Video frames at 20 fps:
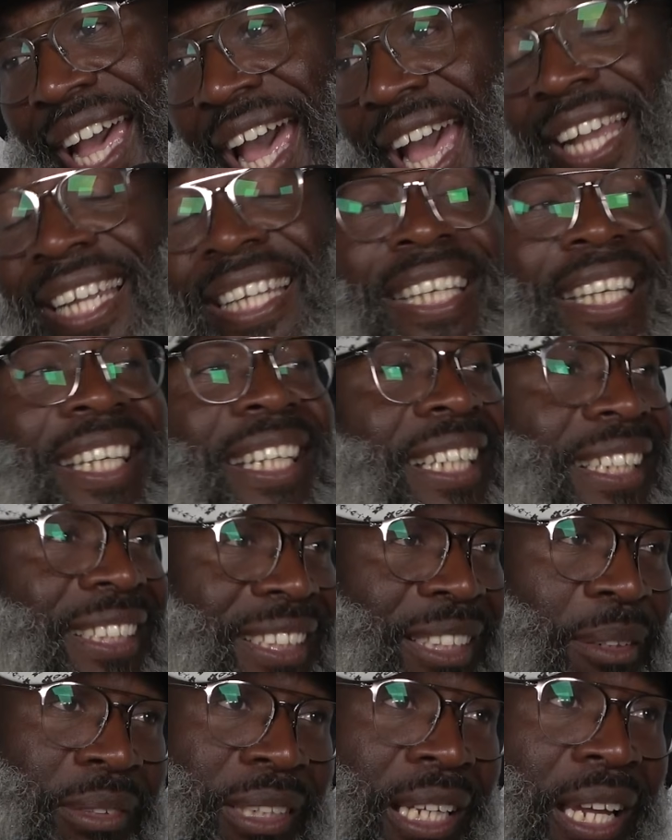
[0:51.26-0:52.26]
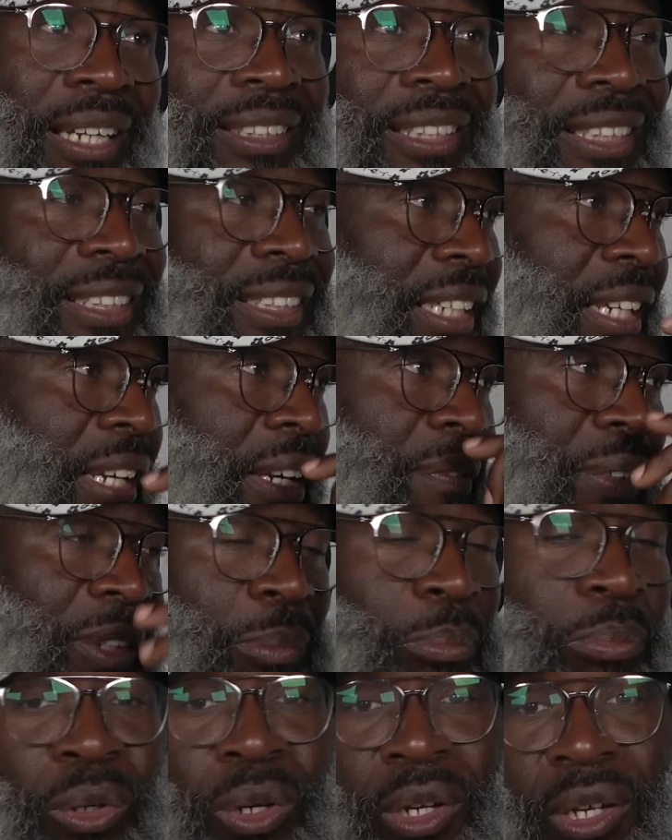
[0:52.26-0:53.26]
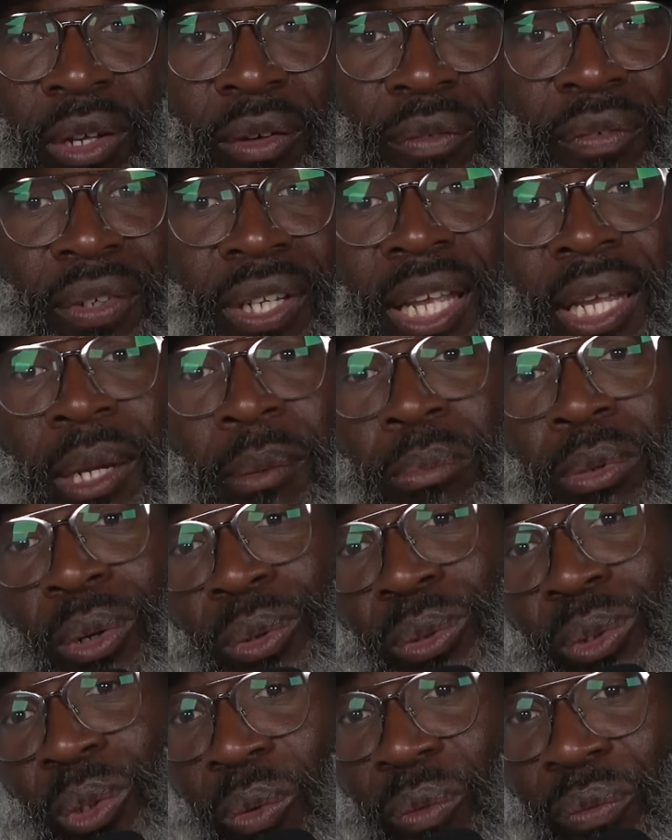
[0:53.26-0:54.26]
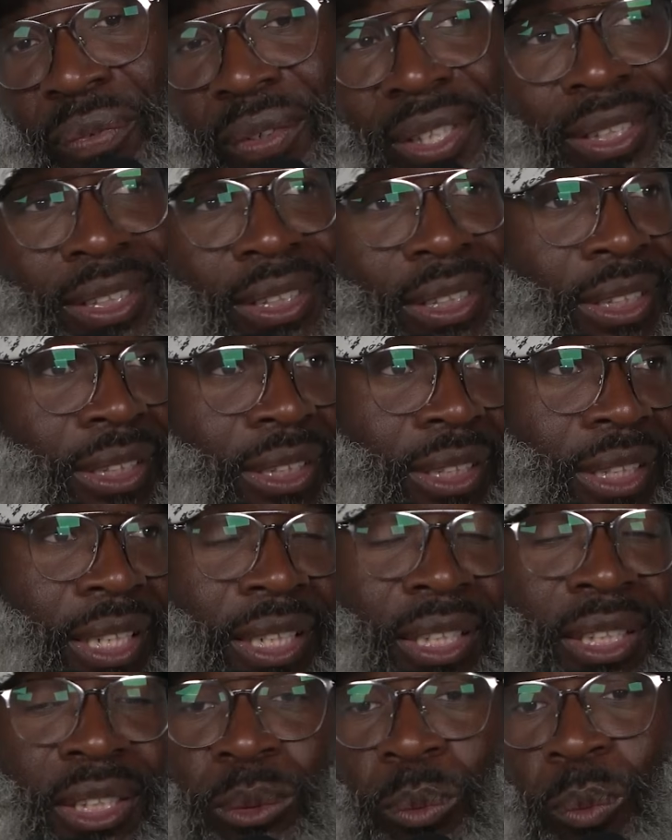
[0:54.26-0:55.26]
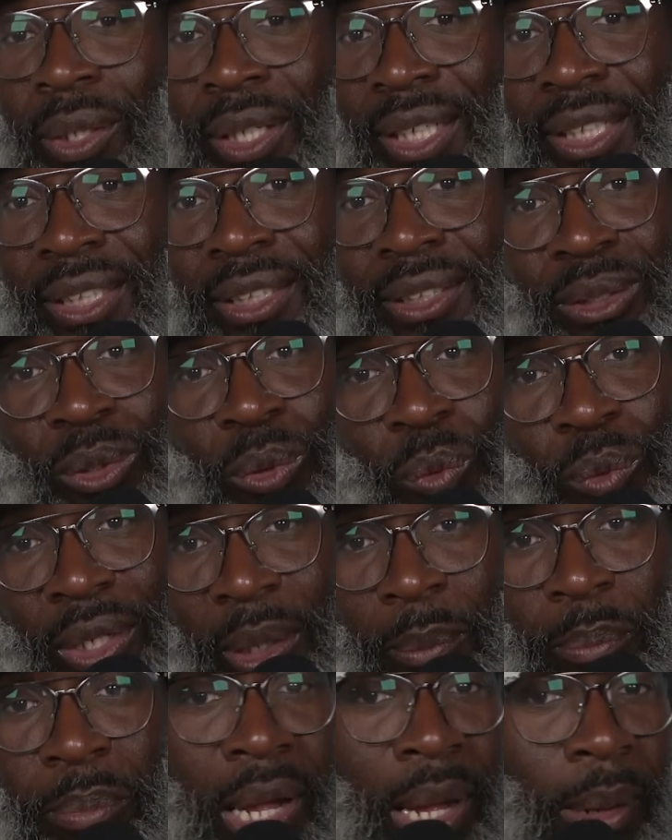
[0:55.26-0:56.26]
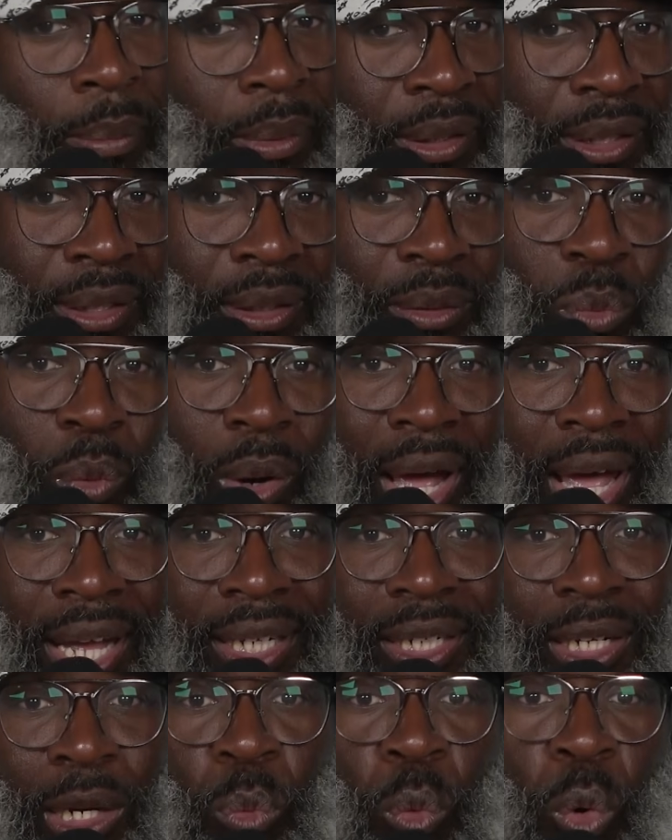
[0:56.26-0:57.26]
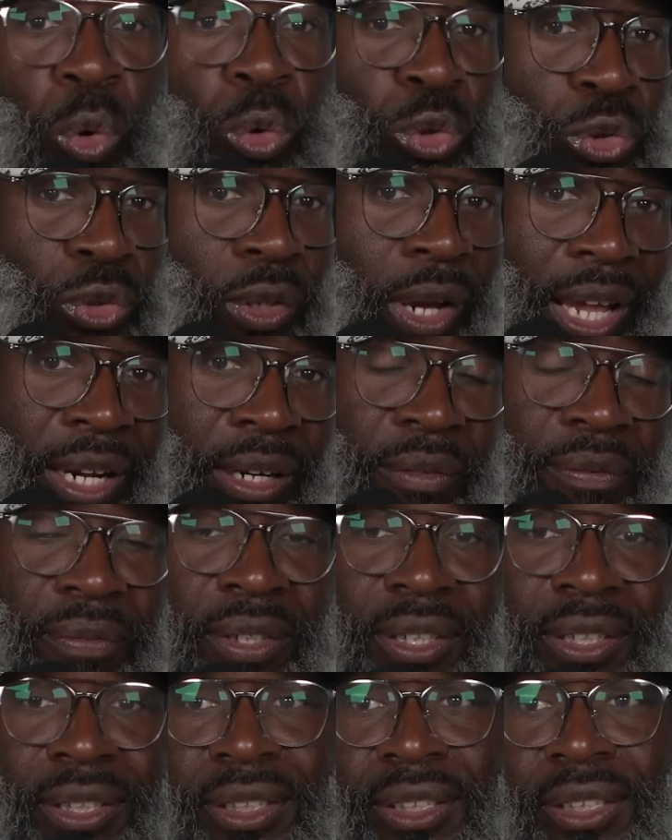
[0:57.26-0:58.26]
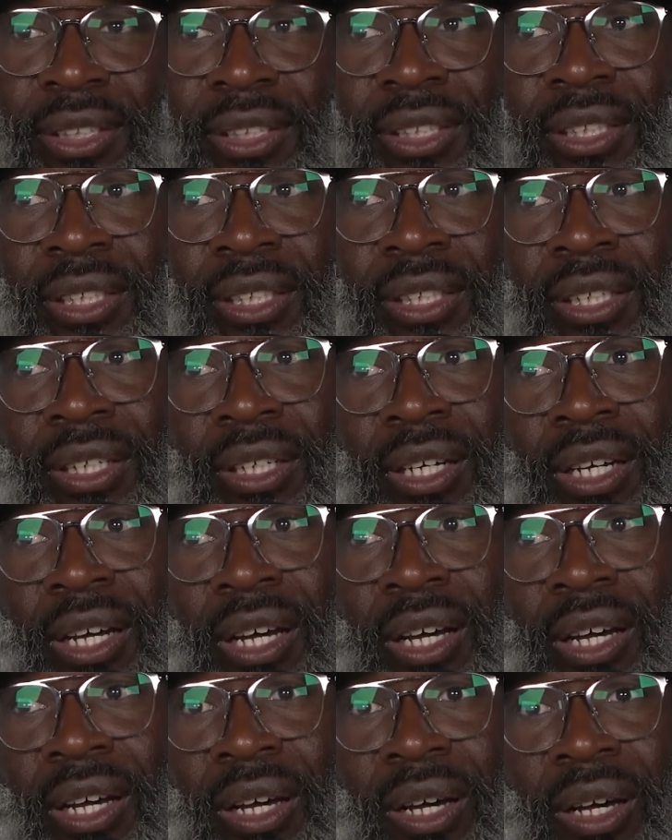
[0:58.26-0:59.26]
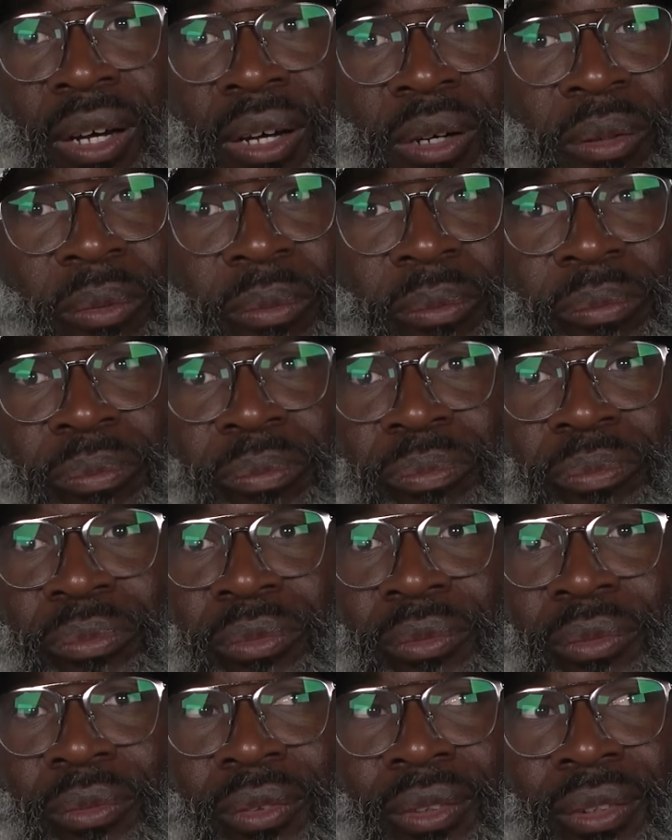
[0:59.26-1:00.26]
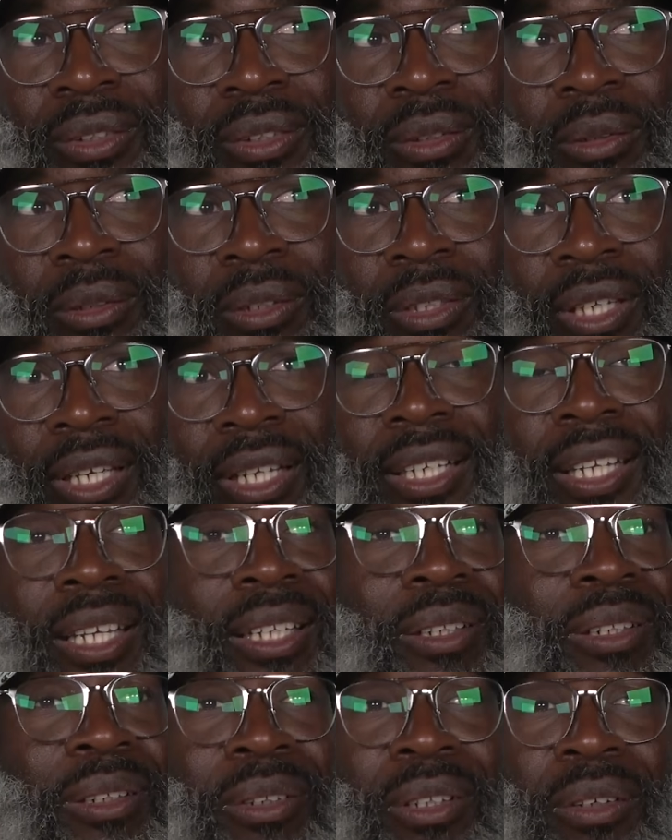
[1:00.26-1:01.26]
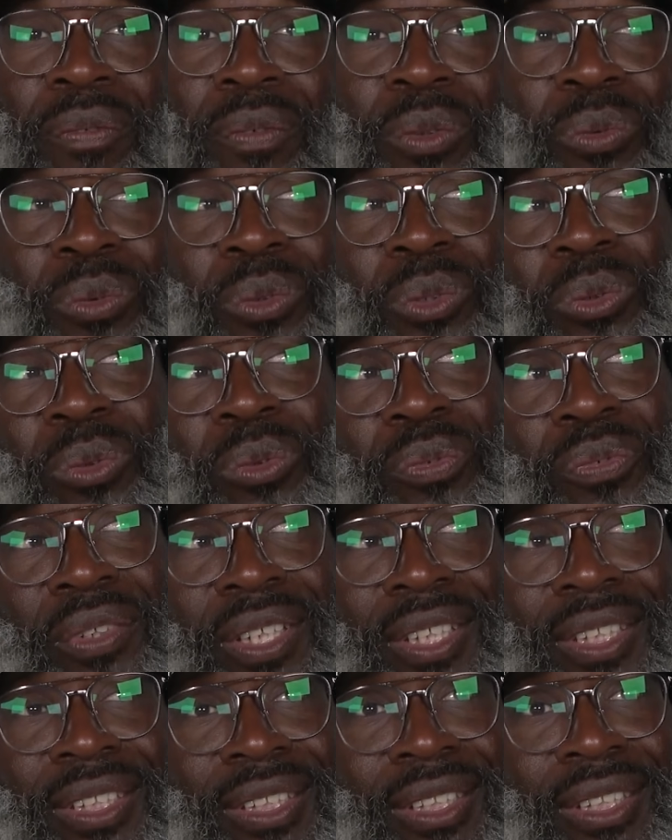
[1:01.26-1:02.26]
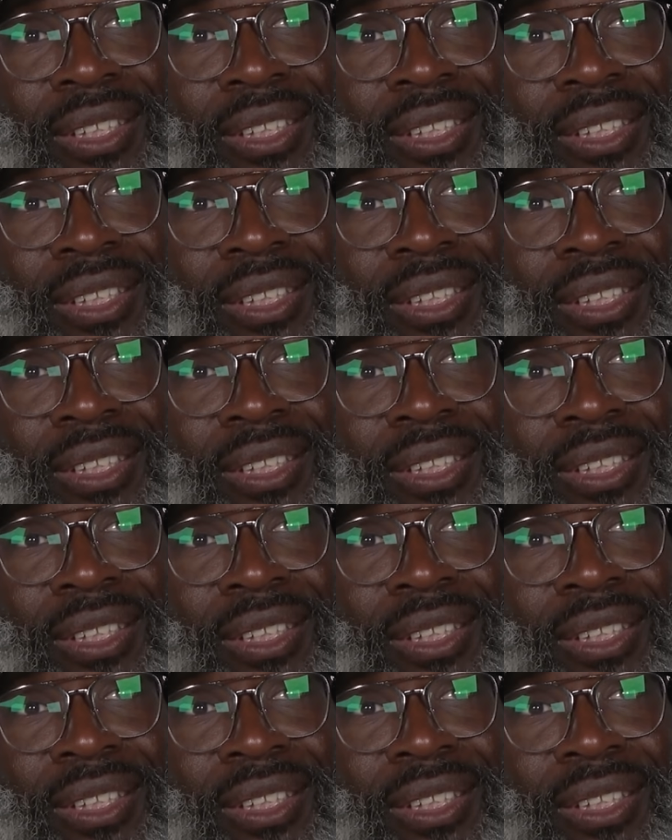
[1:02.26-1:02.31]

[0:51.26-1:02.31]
I get it. Sometimes they say if it ain't broke, don't fix it. And he's winning, so that's probably why they won't try to fix it. Um, and then if you do fix